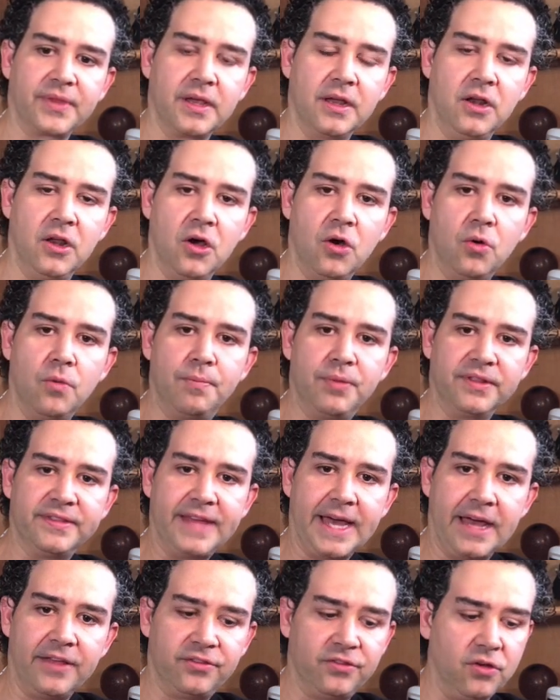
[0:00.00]
low
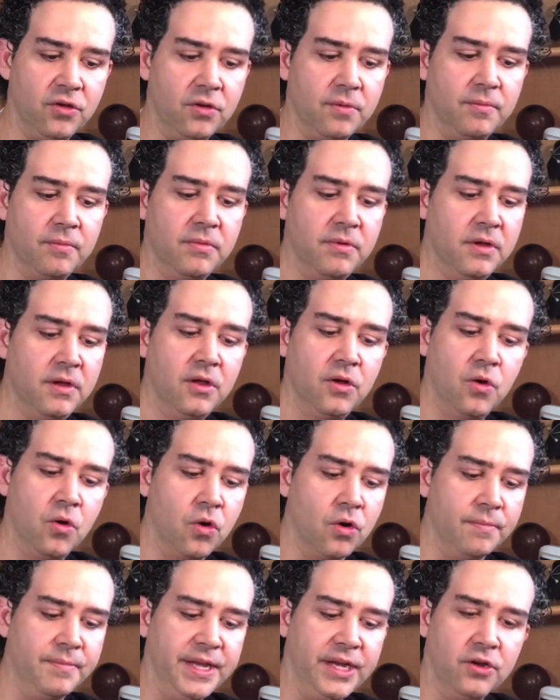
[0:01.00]
potassium
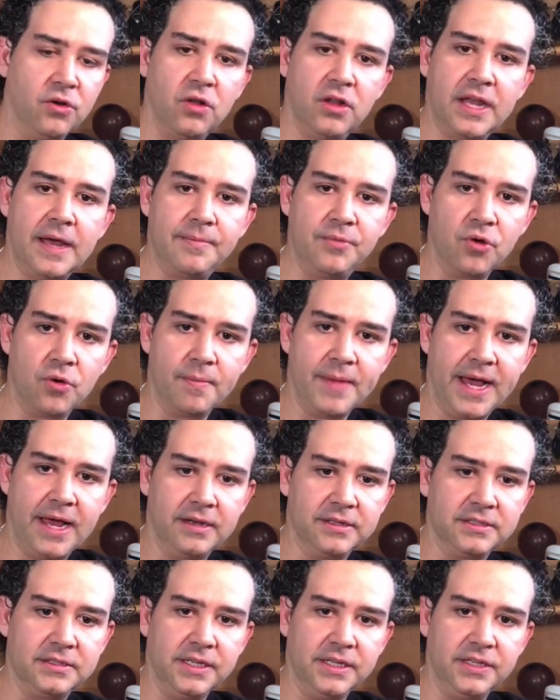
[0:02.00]
or mineral
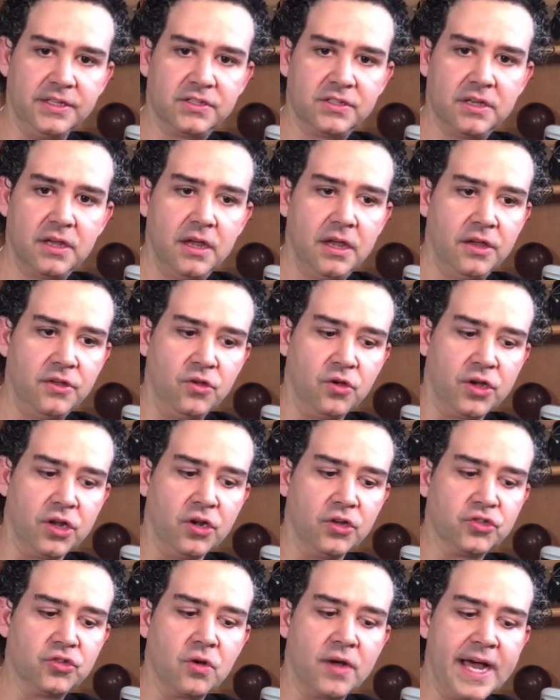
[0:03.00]
abnormalities. You can
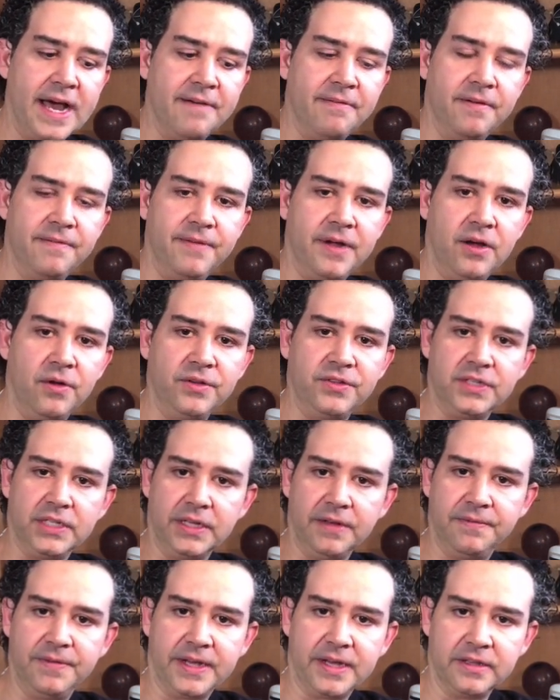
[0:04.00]
also have a very
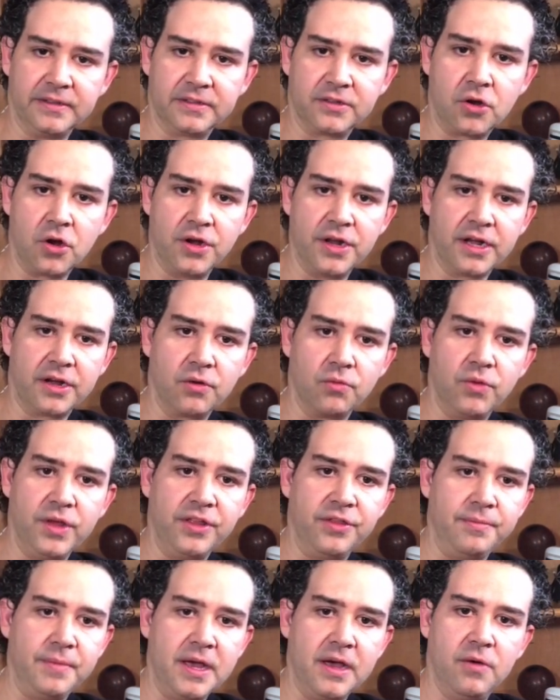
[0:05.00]
significant cardiac
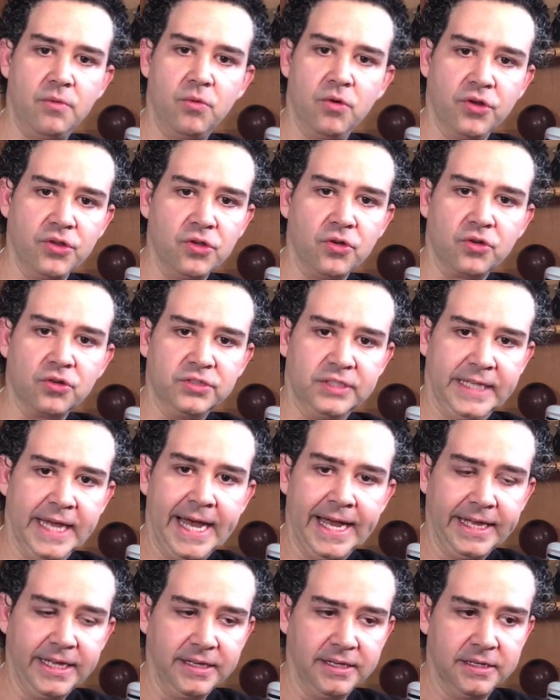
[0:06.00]
arrhythmia where you could
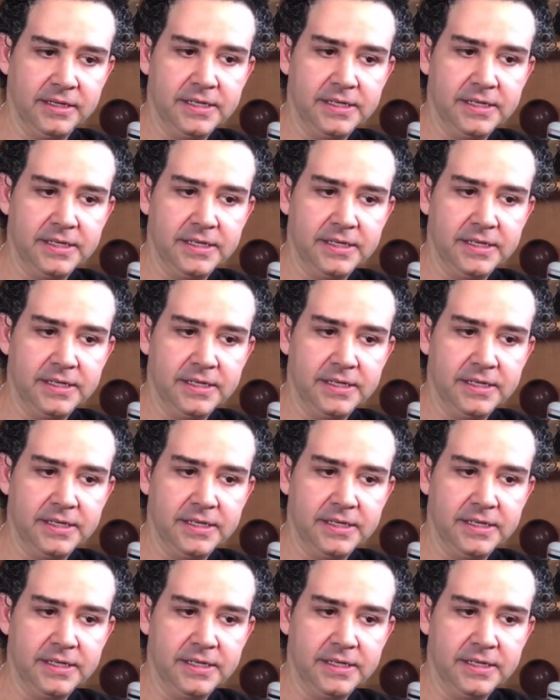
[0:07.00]
die.